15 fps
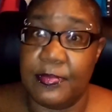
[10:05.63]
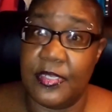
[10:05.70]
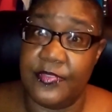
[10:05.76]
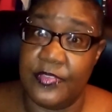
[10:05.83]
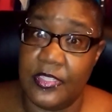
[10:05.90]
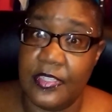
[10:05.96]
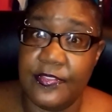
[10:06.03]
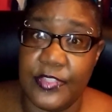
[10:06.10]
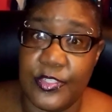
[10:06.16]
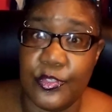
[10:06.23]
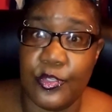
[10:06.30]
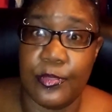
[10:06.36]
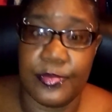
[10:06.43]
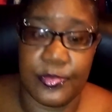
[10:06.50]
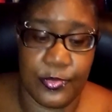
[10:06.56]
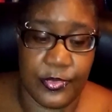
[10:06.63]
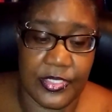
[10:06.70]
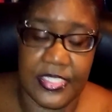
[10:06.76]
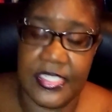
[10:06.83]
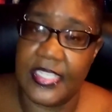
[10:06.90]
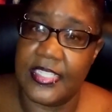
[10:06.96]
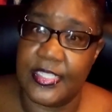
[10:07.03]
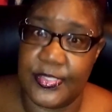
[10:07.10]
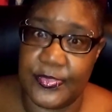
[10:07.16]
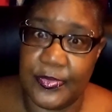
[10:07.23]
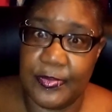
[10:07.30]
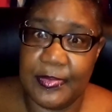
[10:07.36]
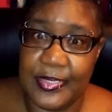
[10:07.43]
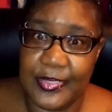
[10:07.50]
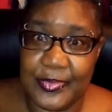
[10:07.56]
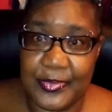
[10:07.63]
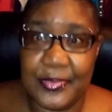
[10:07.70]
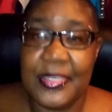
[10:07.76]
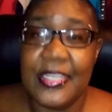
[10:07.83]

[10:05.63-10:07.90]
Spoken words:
But if you live in the dorms, we're going to take this from you.